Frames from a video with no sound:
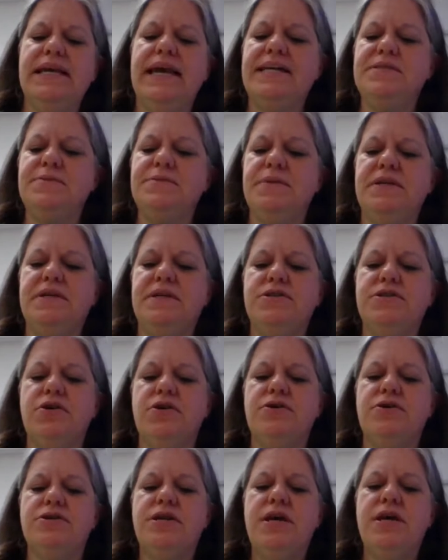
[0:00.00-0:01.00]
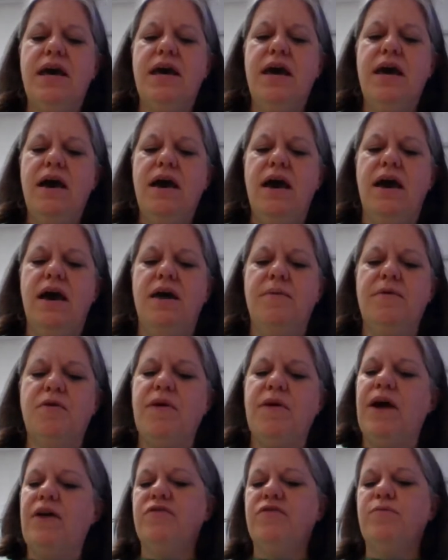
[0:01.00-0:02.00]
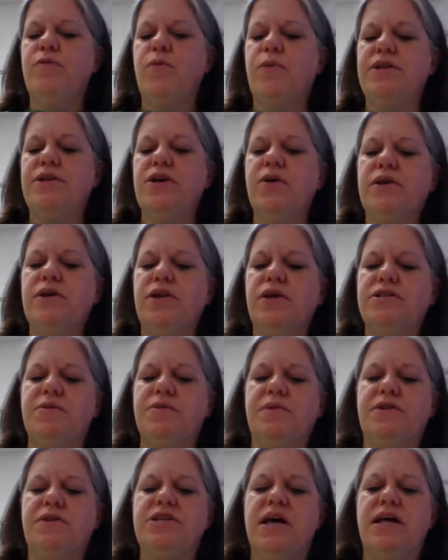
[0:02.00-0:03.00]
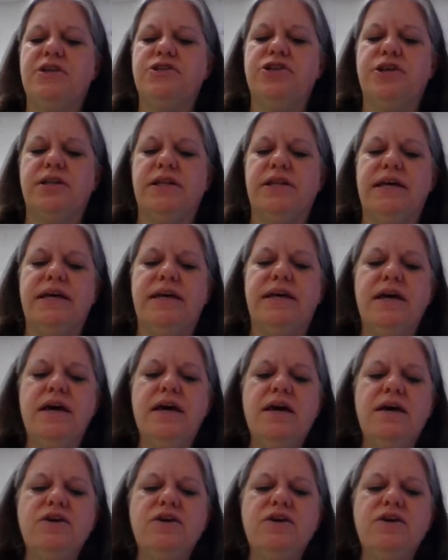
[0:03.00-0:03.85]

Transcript: Gatsby turned um, around from her window and looked at me challengingly.